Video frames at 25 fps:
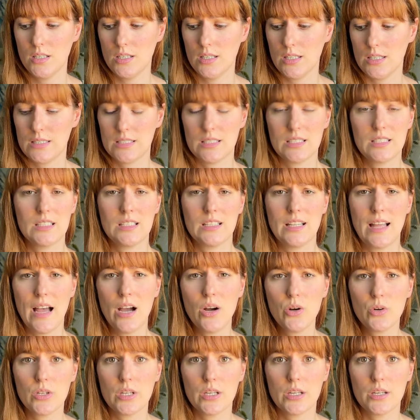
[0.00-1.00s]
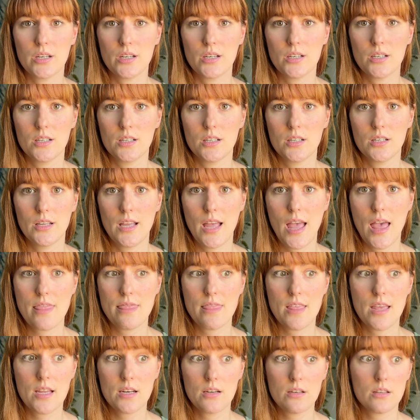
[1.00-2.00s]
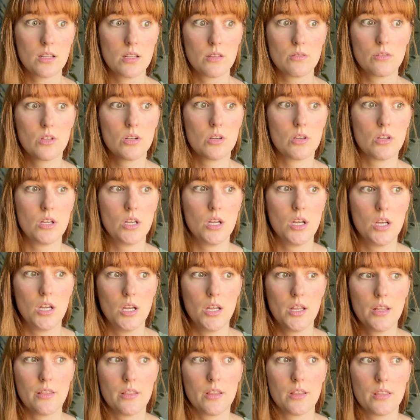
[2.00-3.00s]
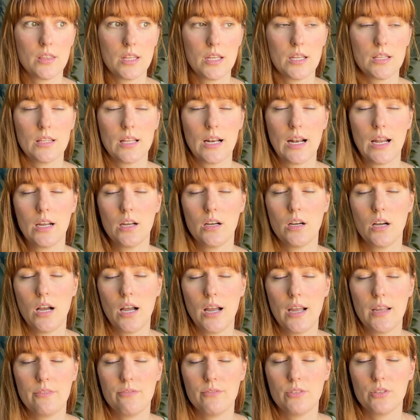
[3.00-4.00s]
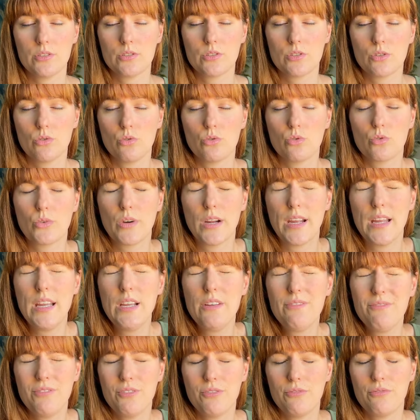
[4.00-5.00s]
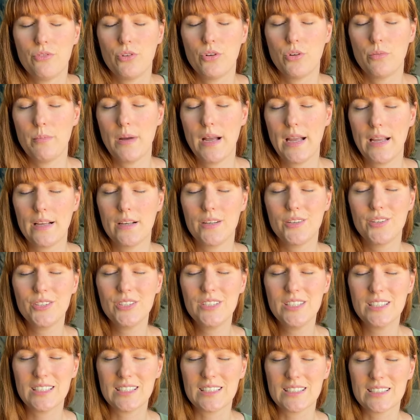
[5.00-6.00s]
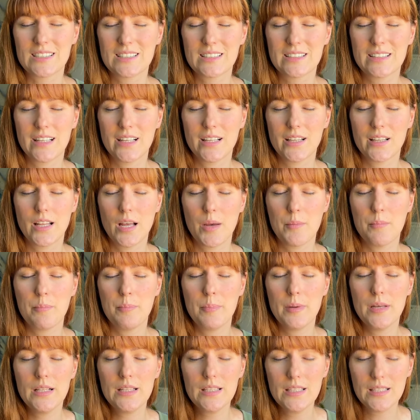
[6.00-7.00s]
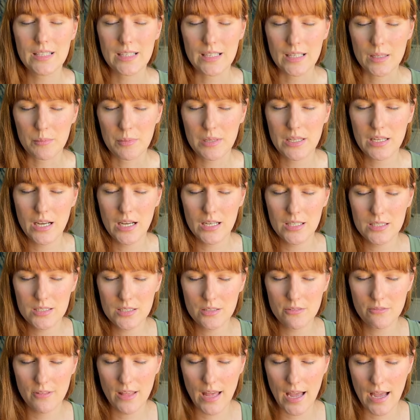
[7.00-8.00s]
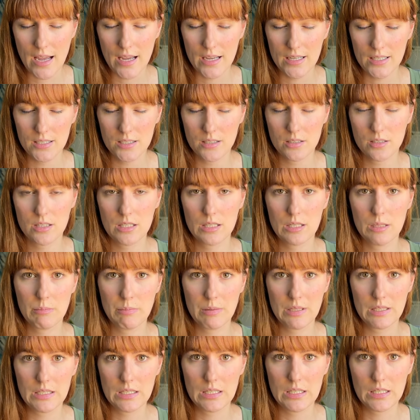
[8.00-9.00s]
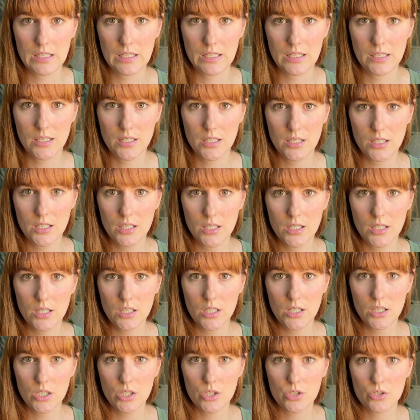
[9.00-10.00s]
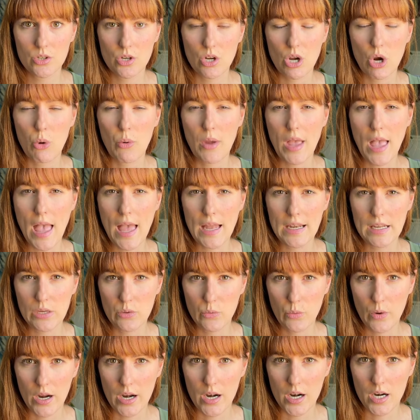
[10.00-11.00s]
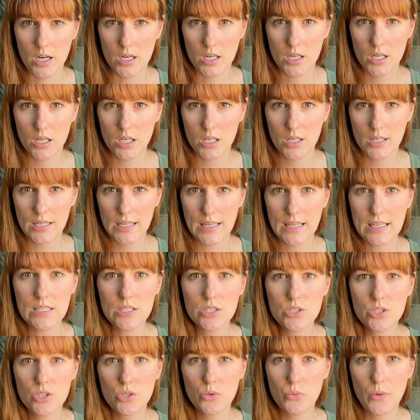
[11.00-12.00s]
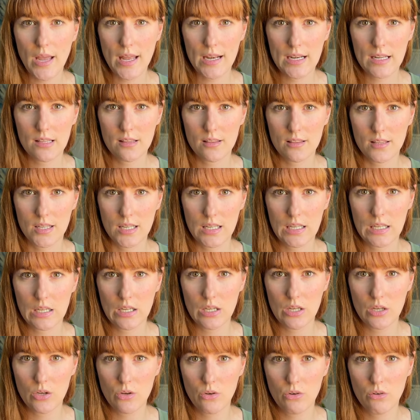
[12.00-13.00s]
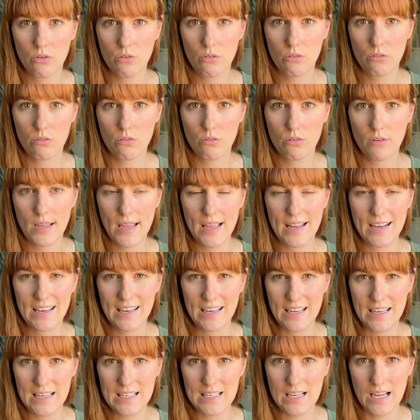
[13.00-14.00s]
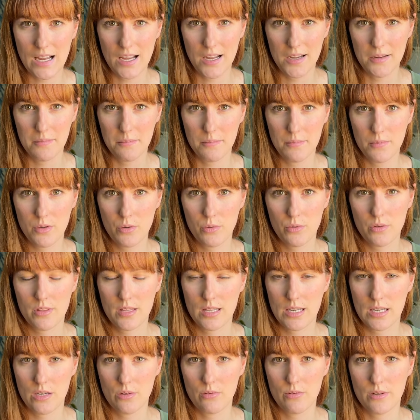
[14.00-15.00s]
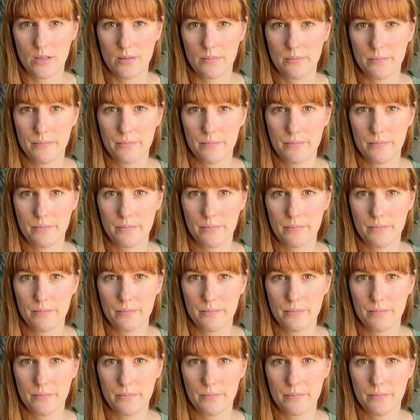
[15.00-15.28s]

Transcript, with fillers: isn't allowed here and then the, the the thing that I, I feel so grateful for. My goodness, the ability, because of that, the ability to go anywhere, into anything, at any time, with anyone.